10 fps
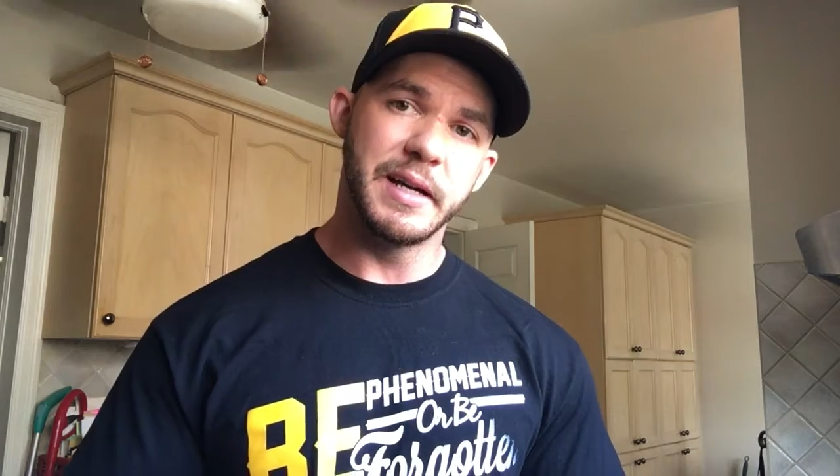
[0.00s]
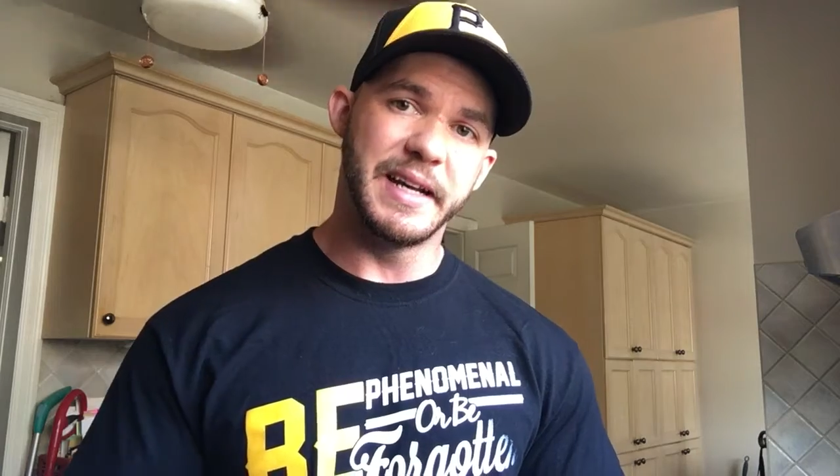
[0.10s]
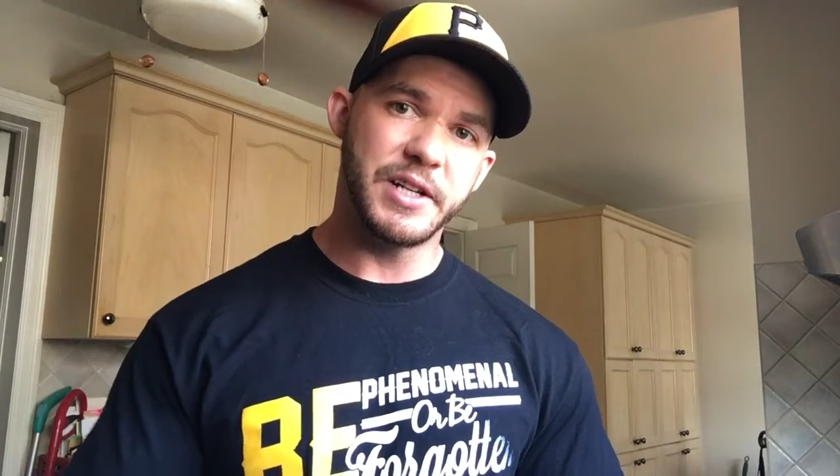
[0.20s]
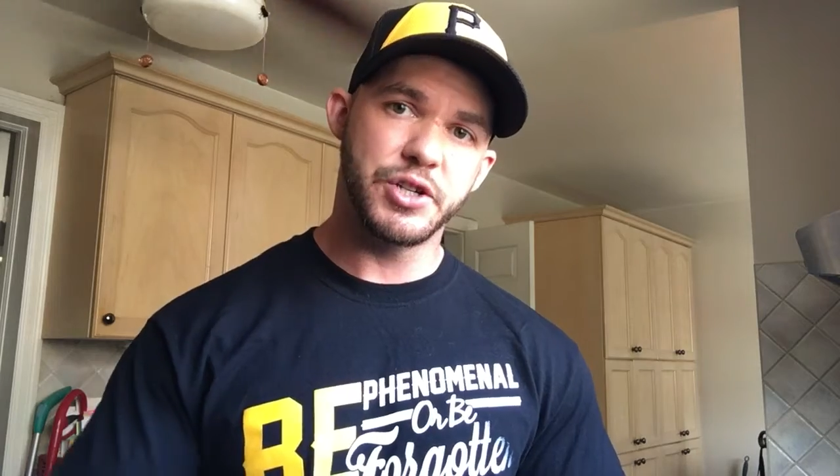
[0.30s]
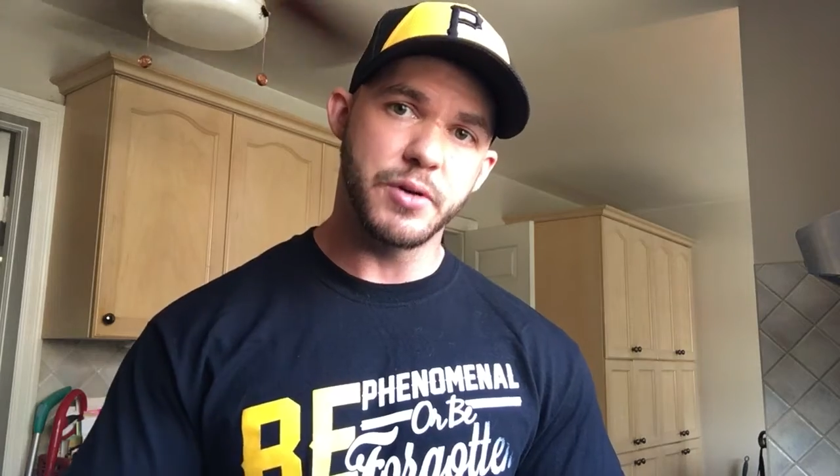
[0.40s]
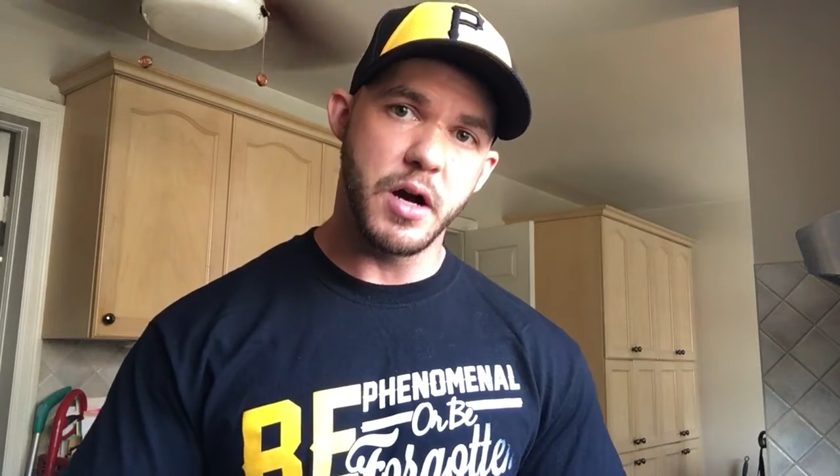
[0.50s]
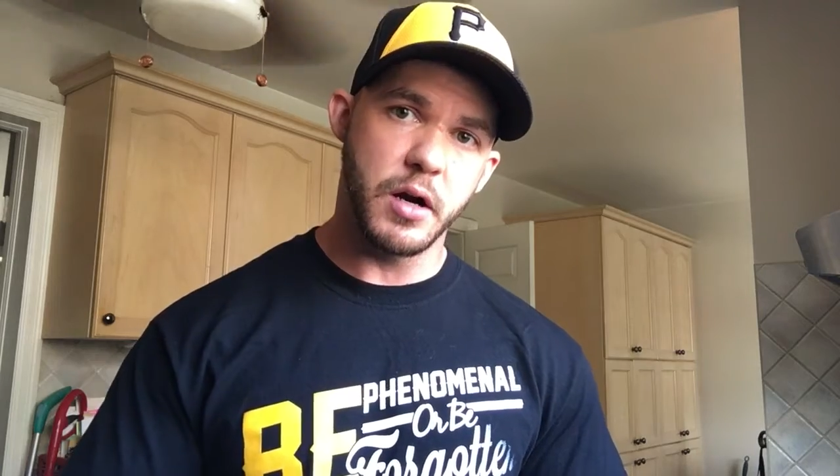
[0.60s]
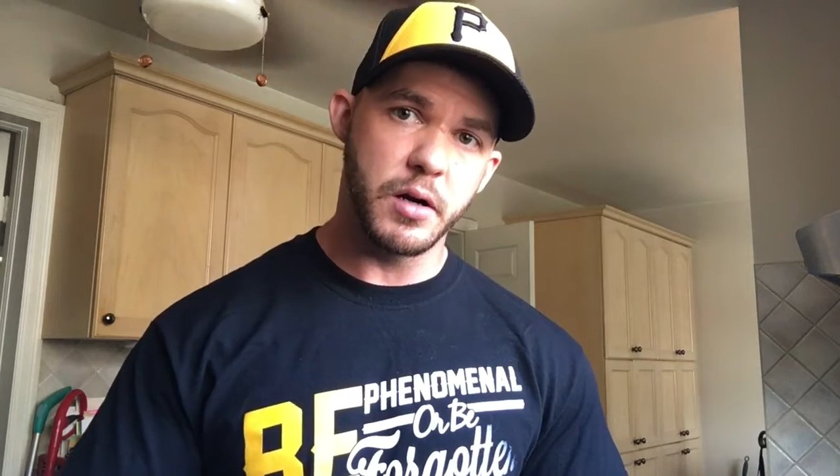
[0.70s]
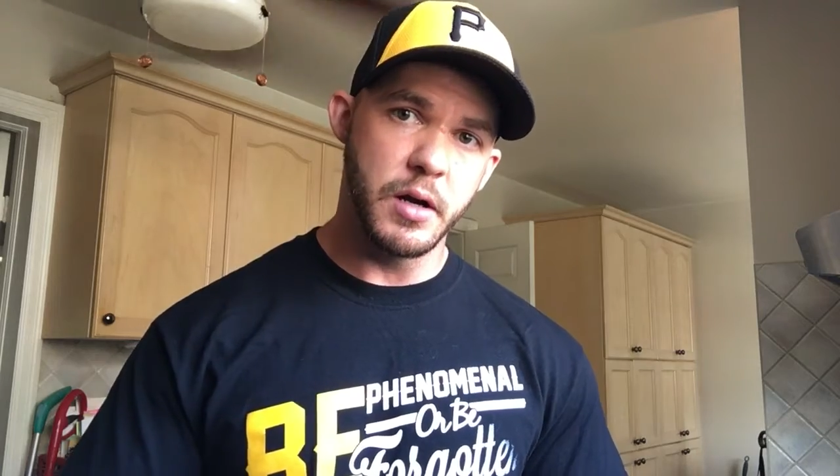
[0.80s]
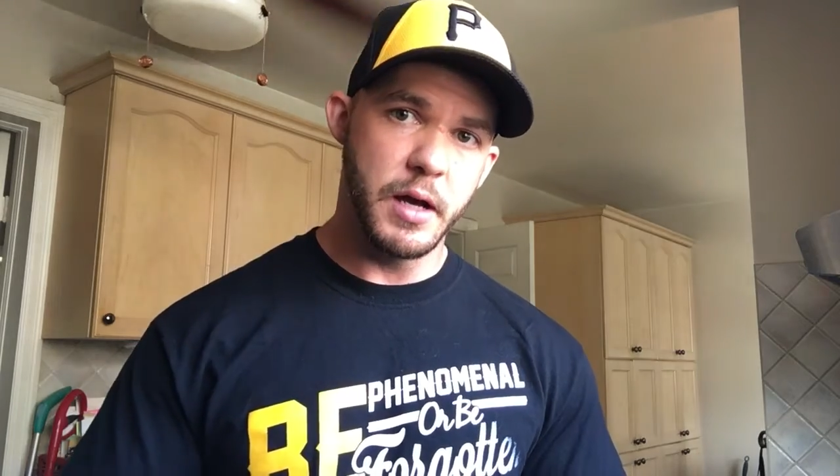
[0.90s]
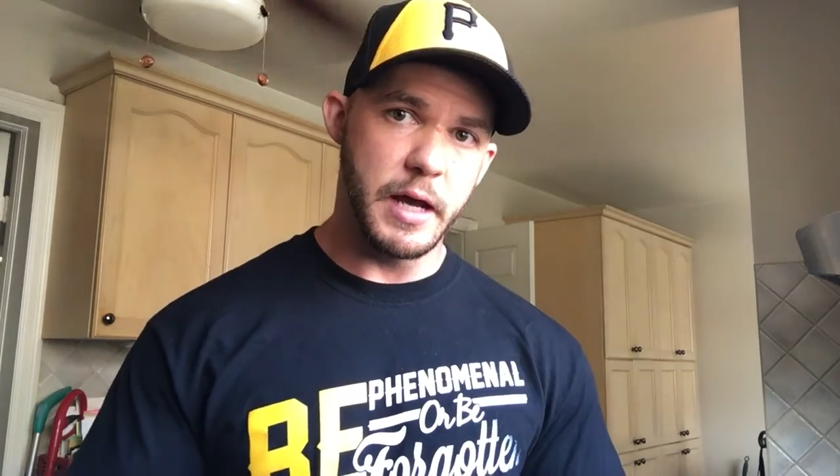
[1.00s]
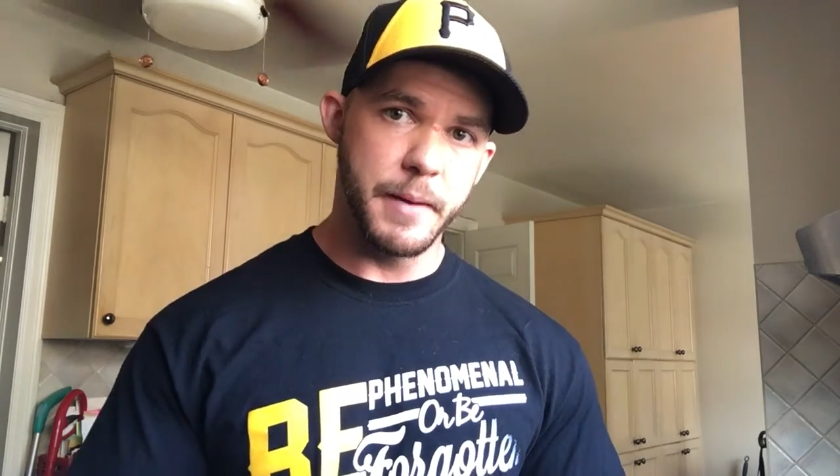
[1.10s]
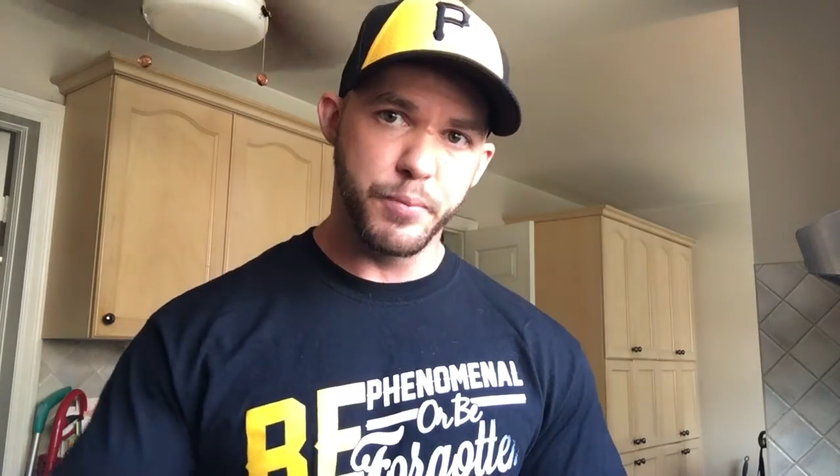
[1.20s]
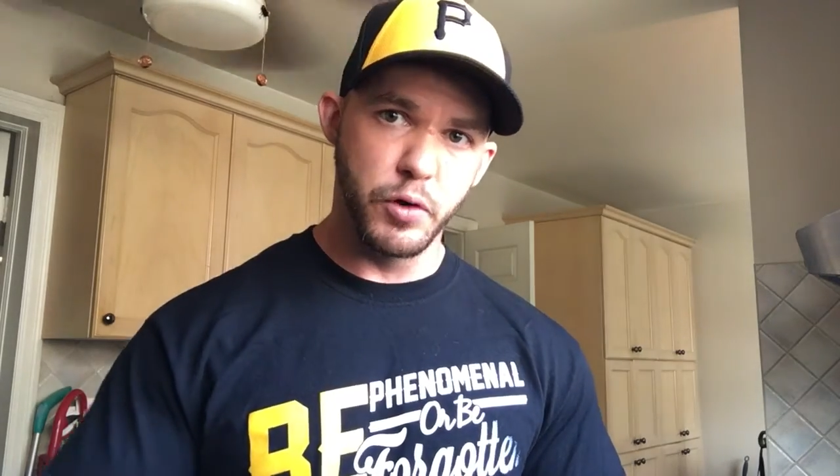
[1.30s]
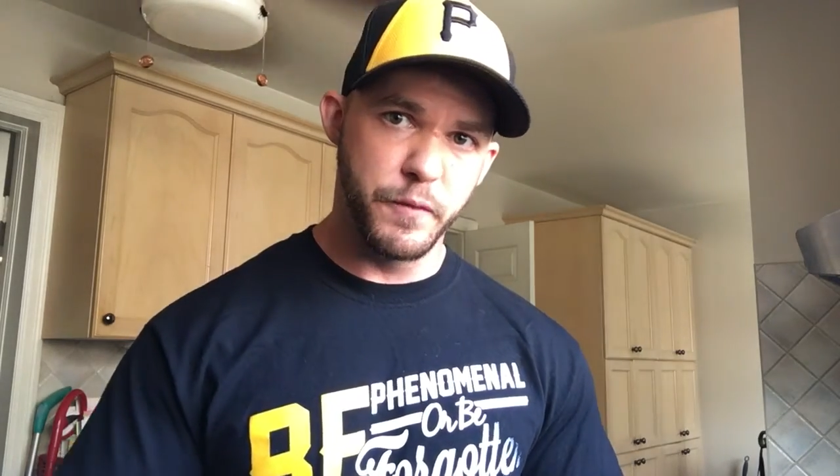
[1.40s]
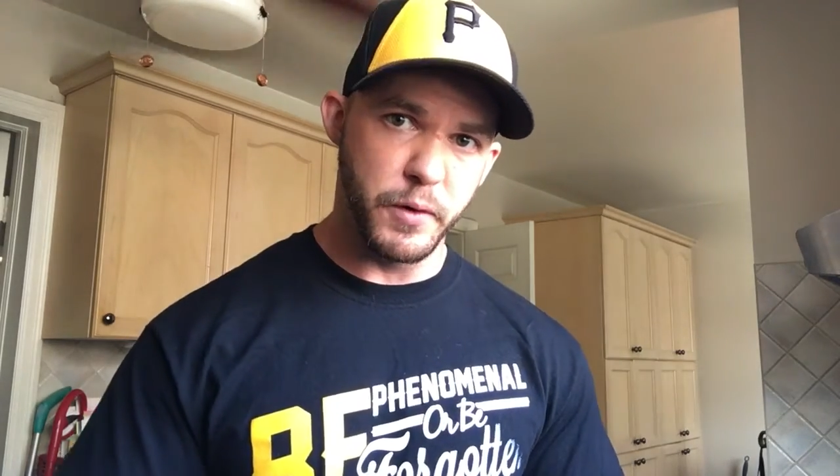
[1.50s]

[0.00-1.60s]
get stronger, improve